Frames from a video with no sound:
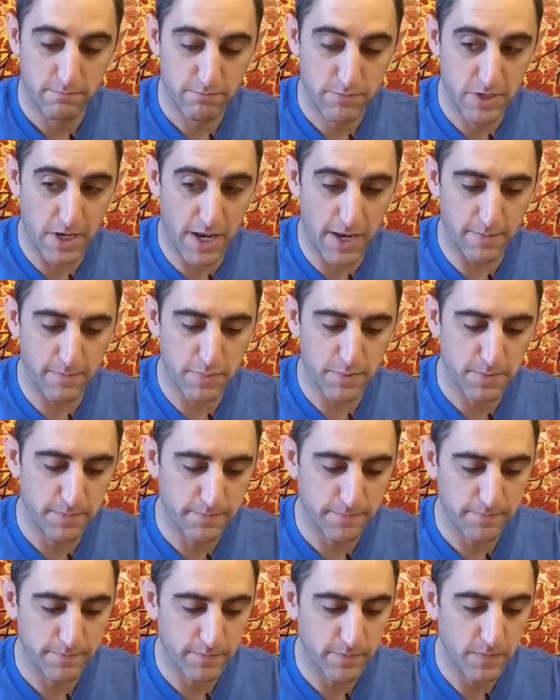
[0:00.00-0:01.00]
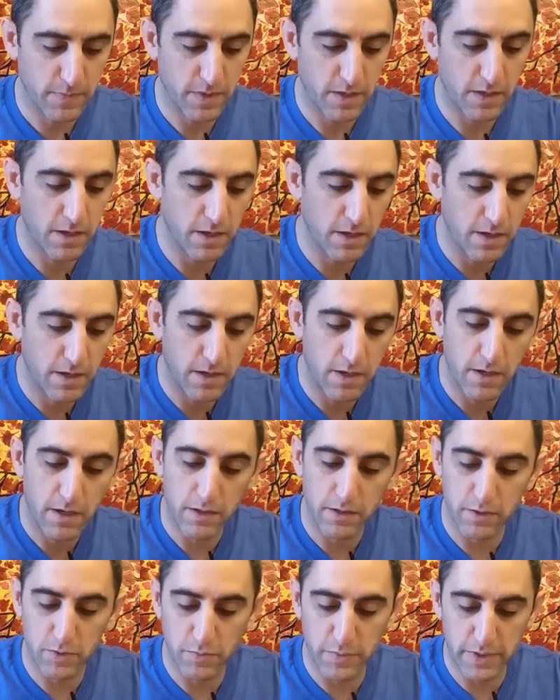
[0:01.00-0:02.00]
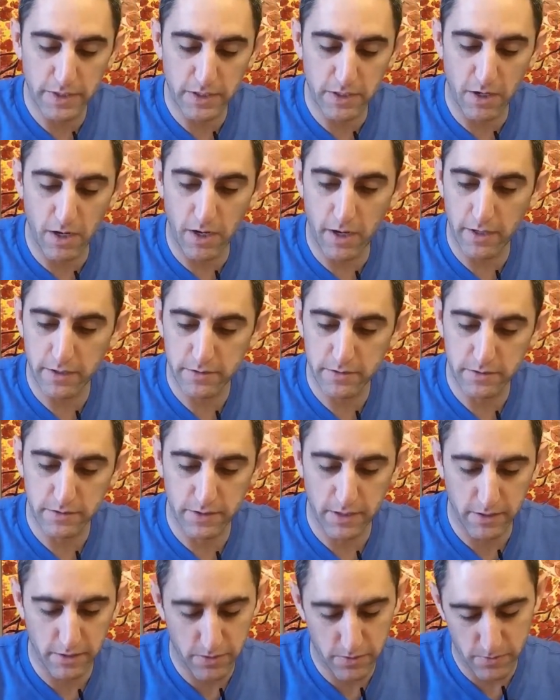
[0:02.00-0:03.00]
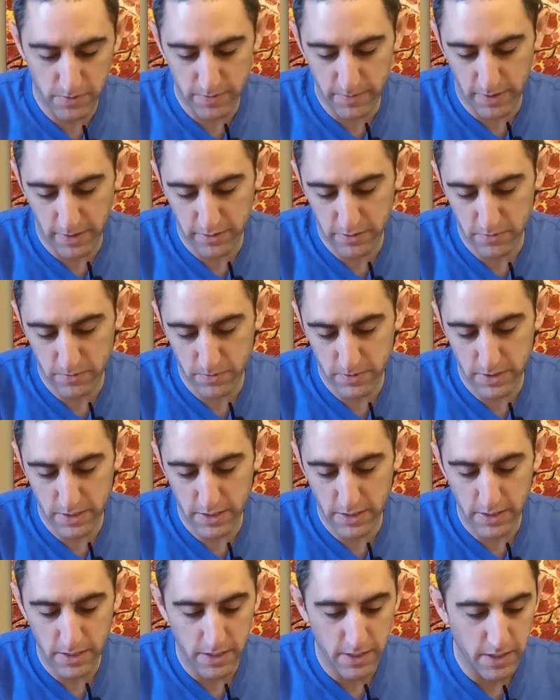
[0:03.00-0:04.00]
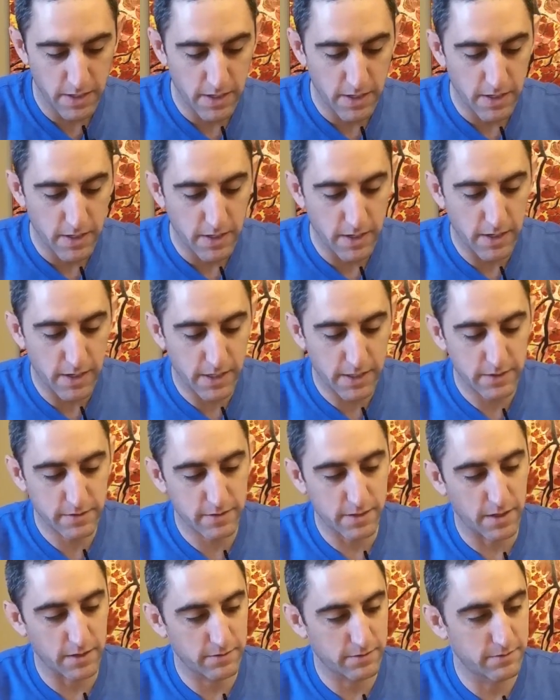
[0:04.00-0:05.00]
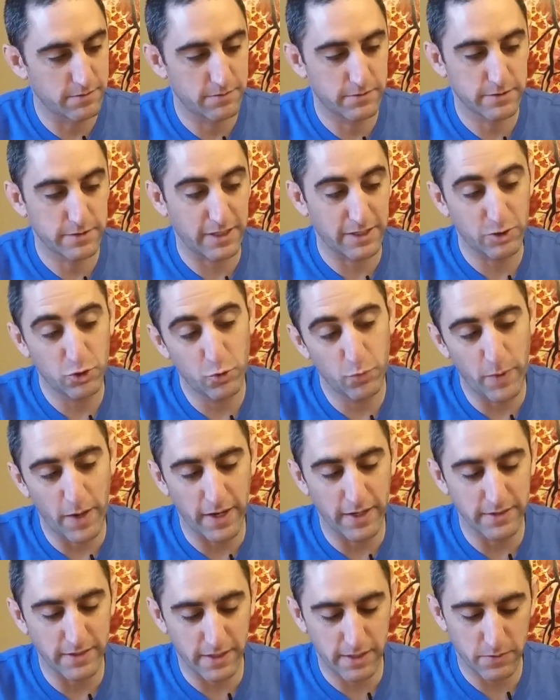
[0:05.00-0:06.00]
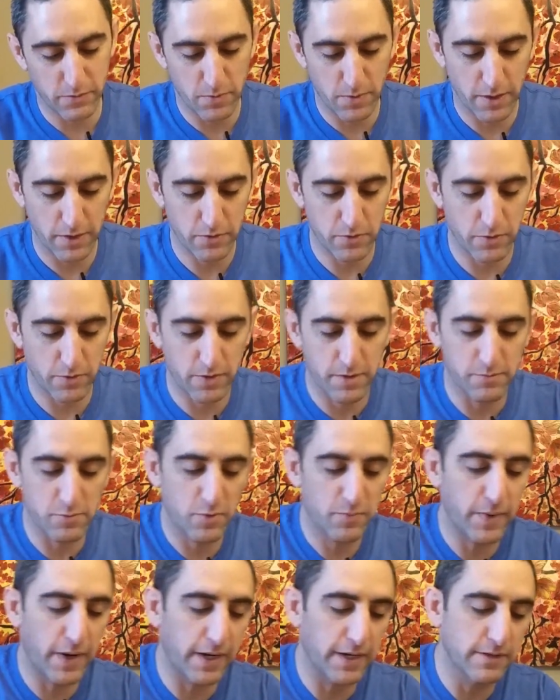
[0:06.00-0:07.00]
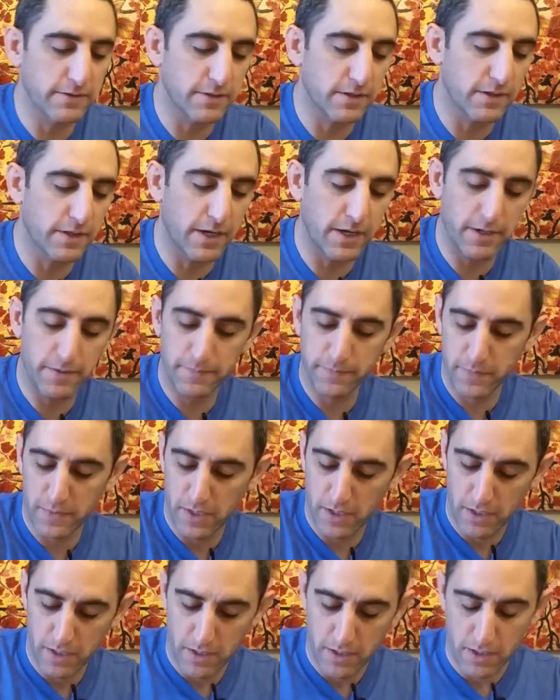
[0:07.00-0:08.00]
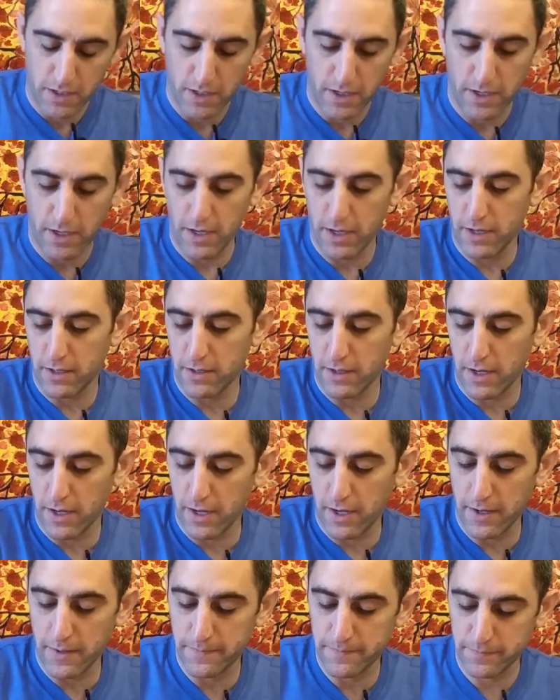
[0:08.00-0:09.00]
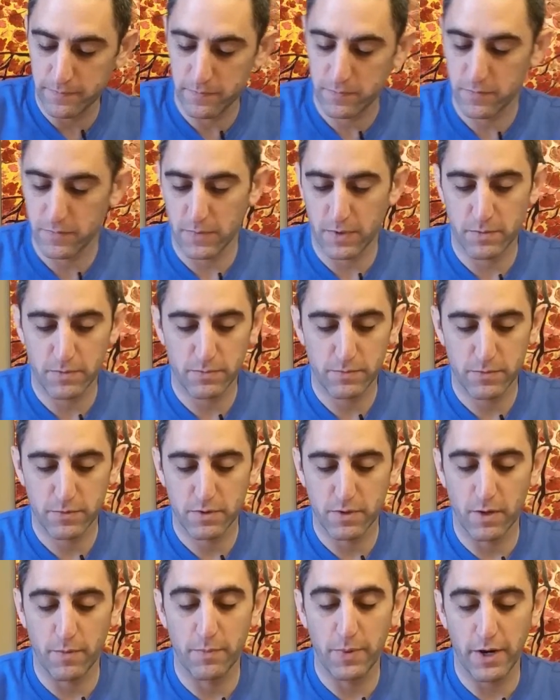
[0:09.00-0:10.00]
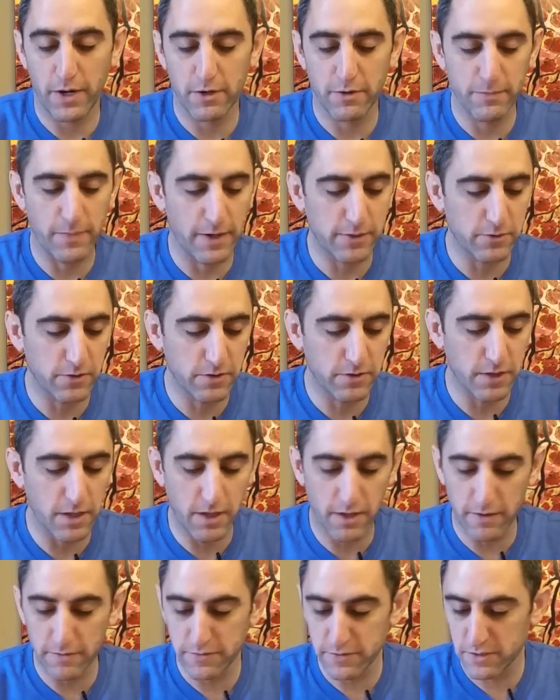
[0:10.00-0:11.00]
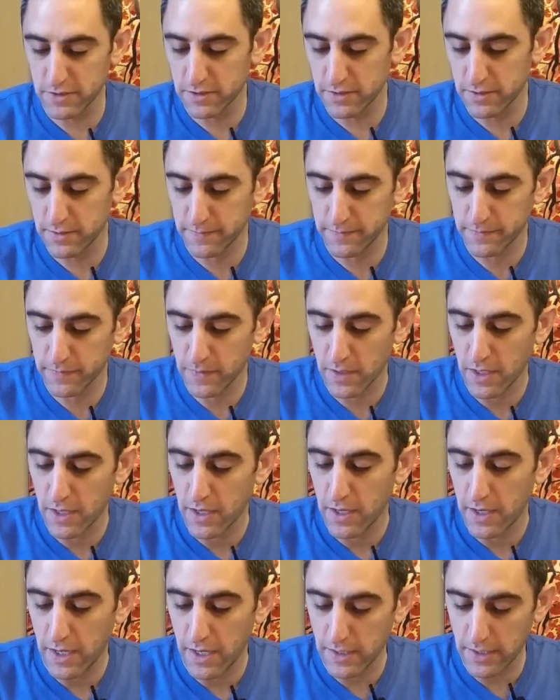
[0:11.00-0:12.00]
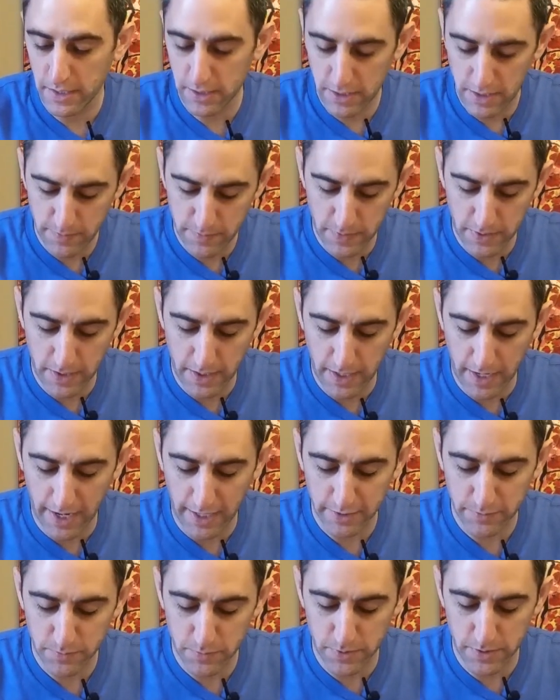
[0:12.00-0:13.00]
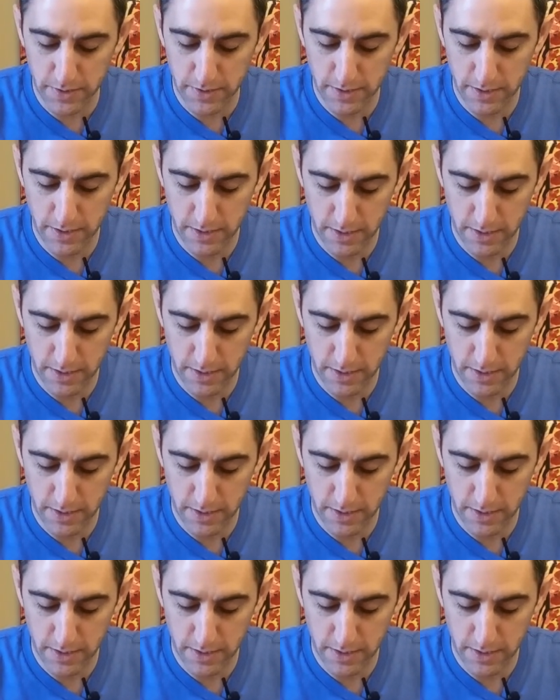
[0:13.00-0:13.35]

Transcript: Tape, a little bit of gauze, looks like a 3x3, looks like 2 band-aids. I could probably throw a couple more band-aids in there, and a pair of medical gloves, and I keep aspirin